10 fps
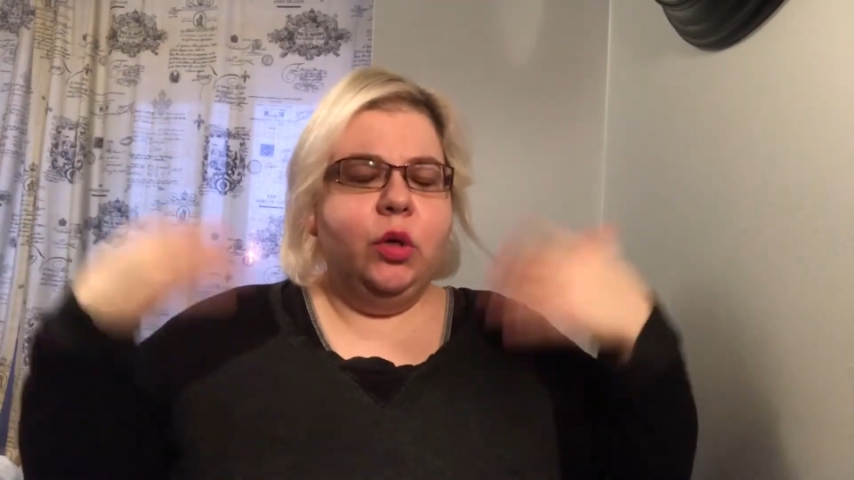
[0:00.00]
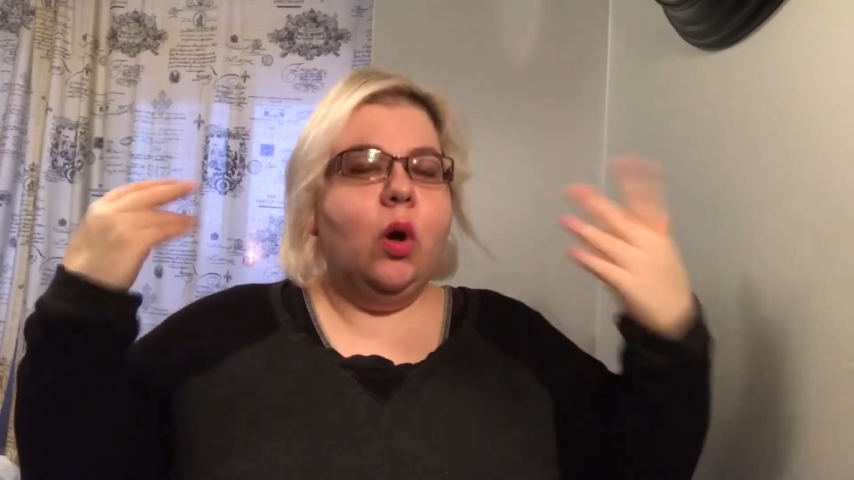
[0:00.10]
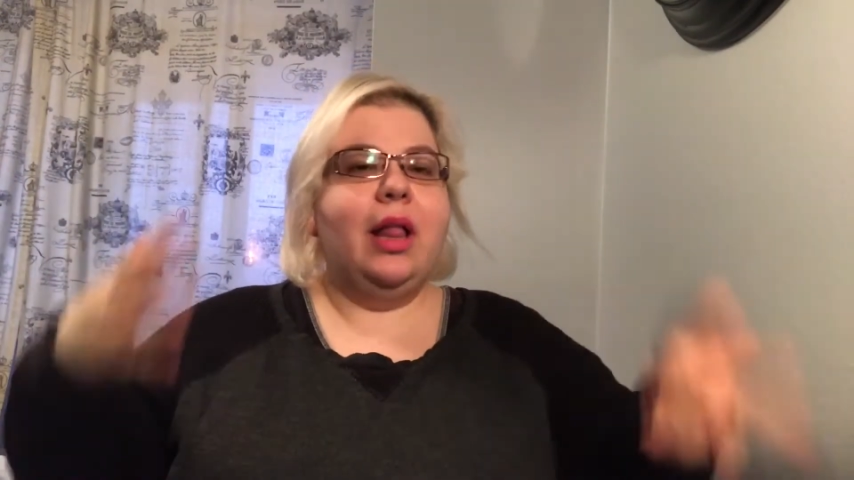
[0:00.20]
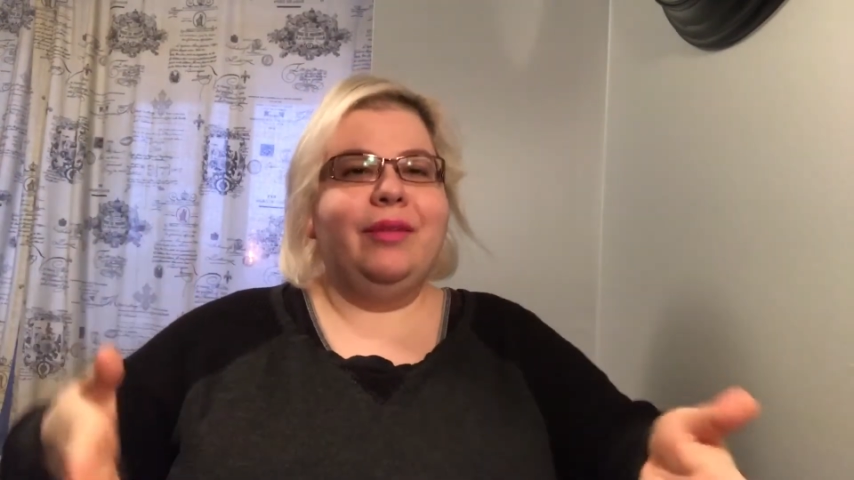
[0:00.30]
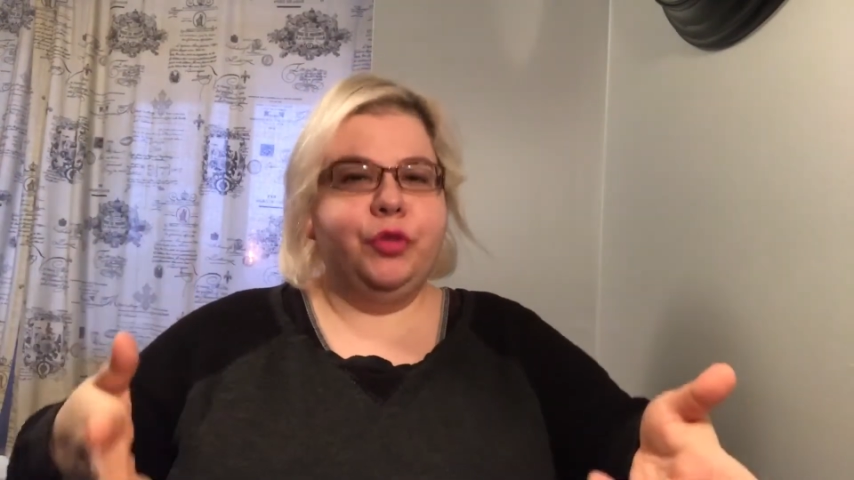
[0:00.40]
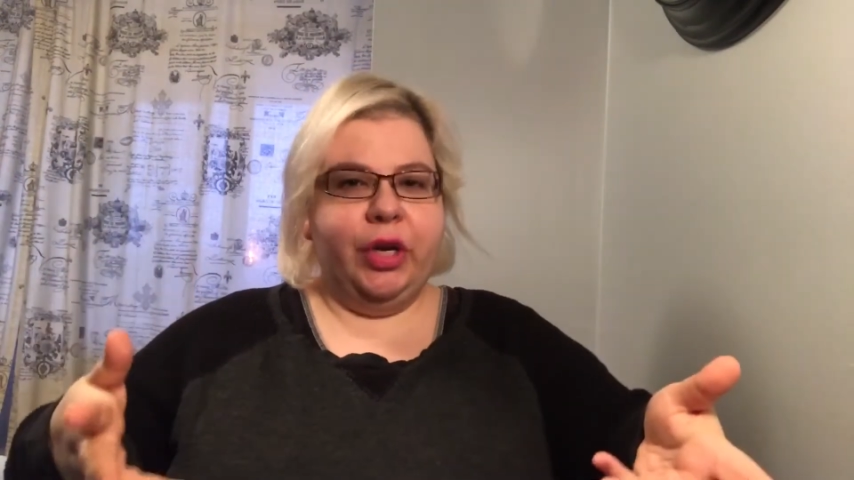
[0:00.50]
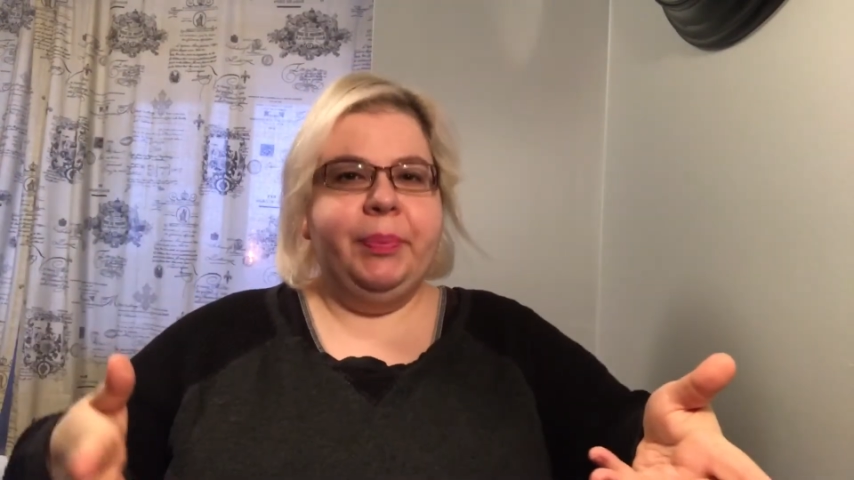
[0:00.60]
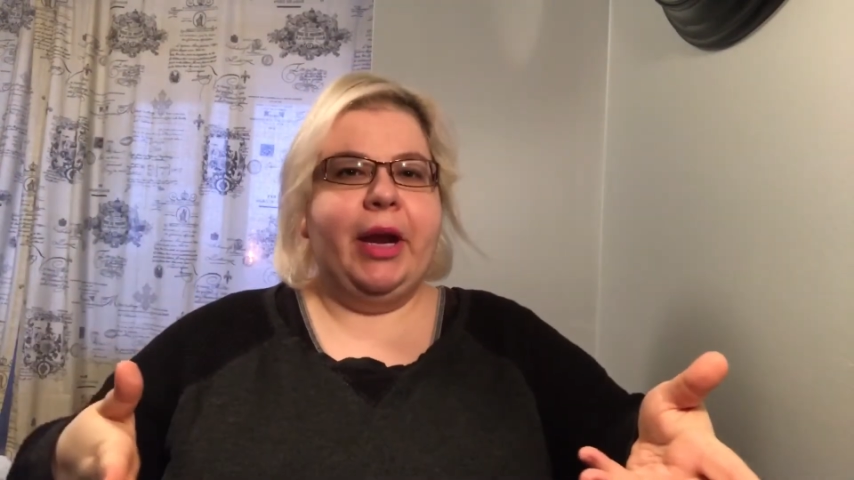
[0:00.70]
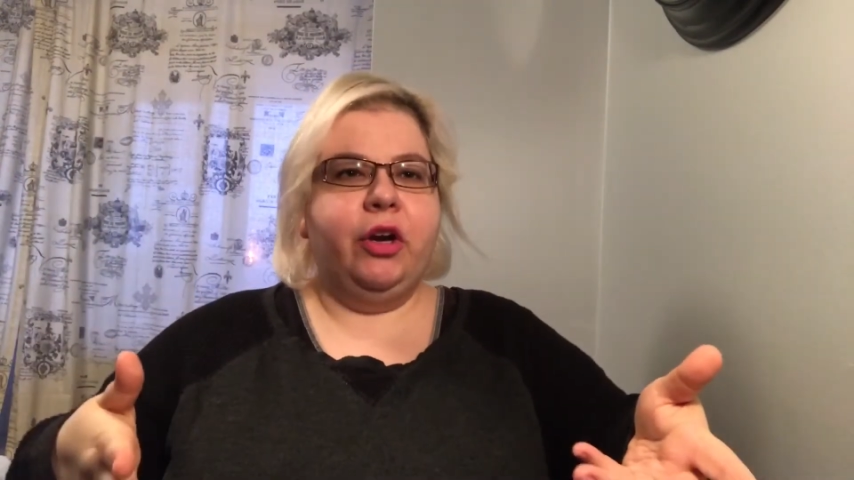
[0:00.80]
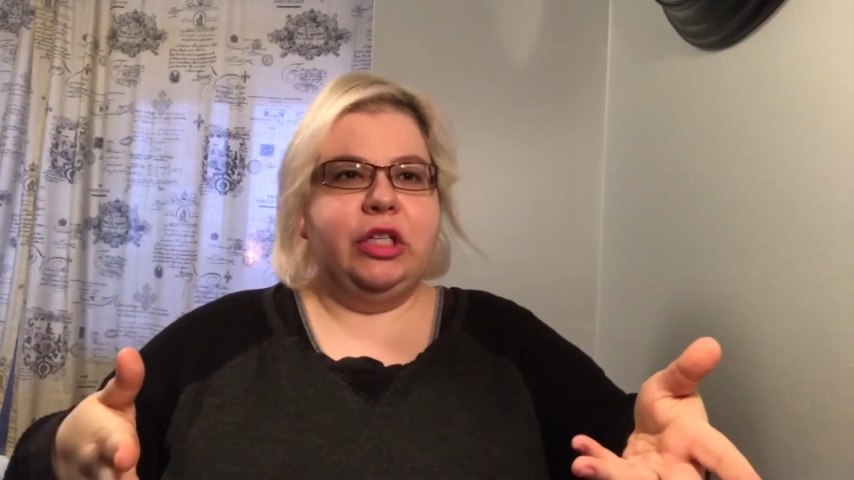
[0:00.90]
you all have
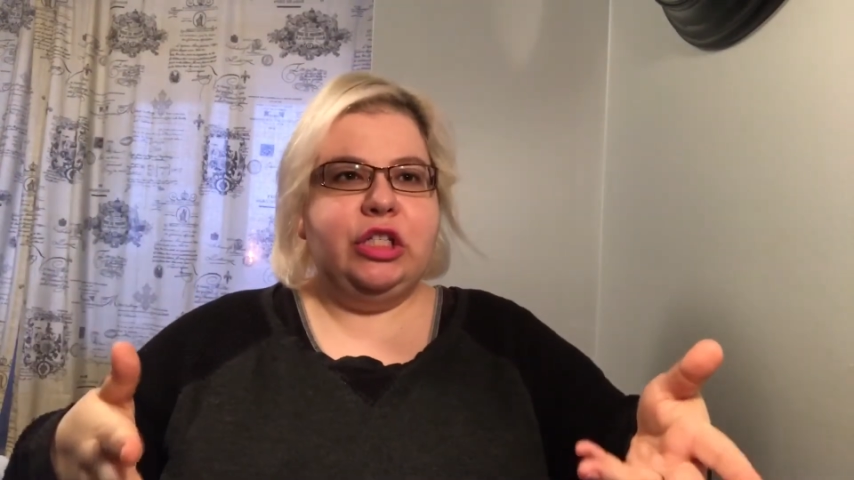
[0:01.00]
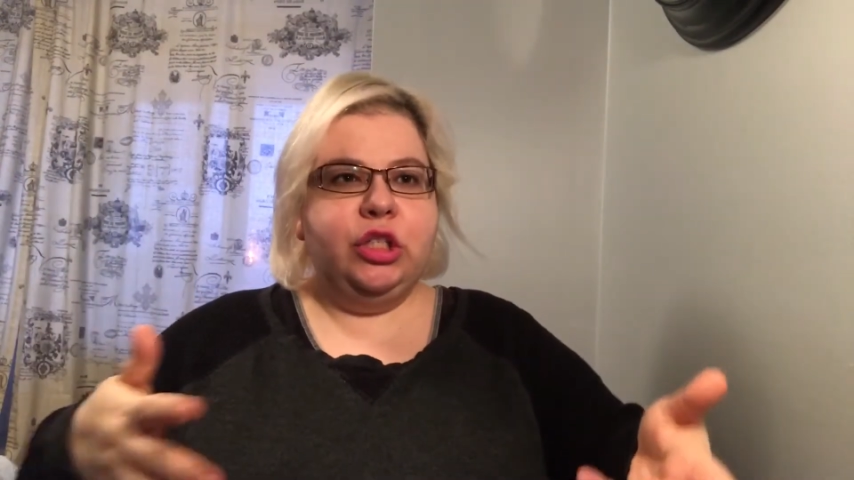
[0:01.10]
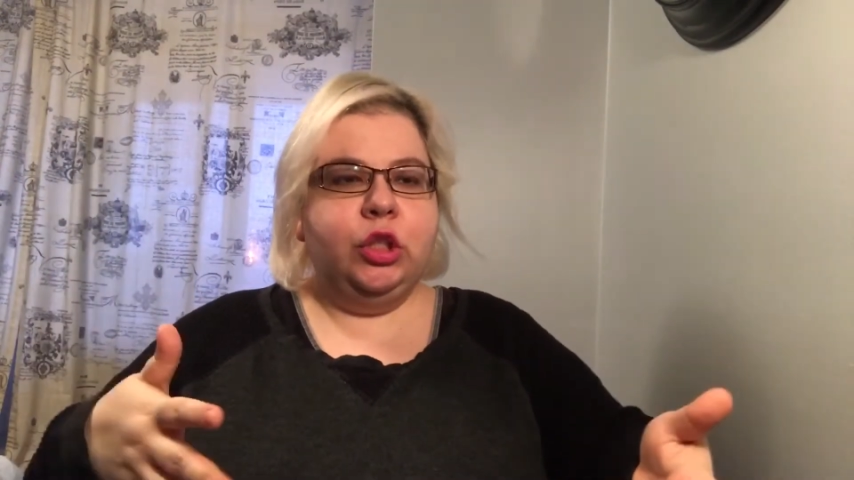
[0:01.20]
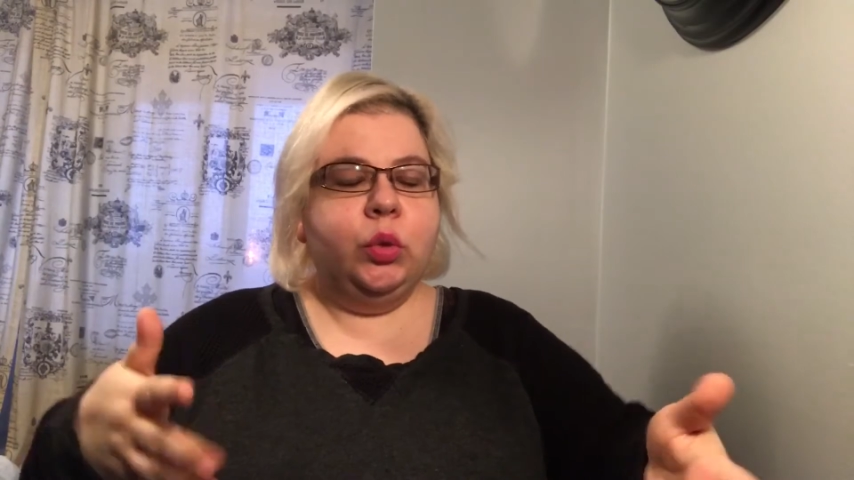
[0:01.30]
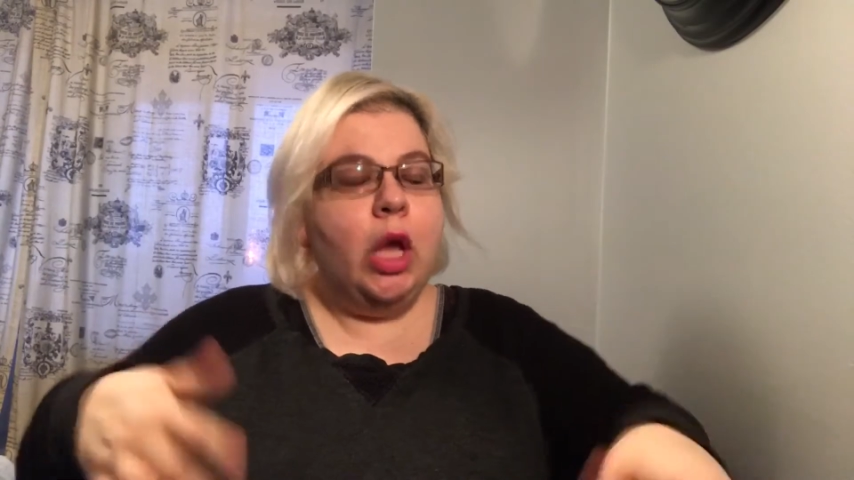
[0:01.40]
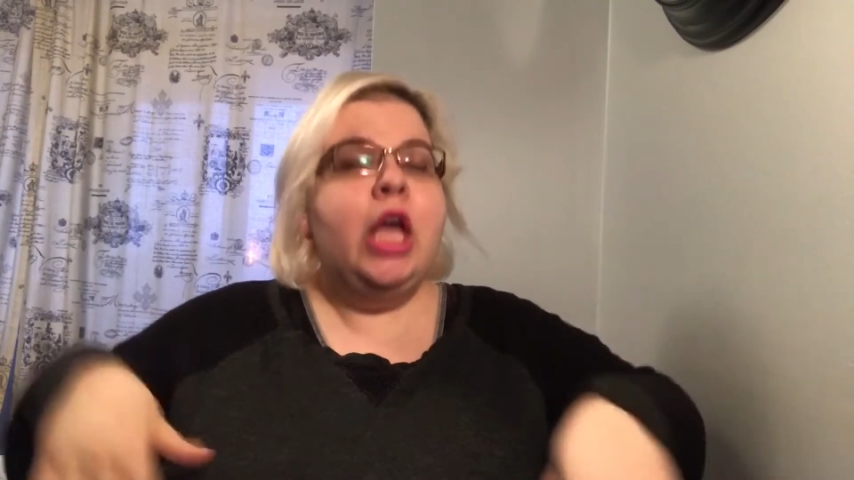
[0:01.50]
Greek parents too,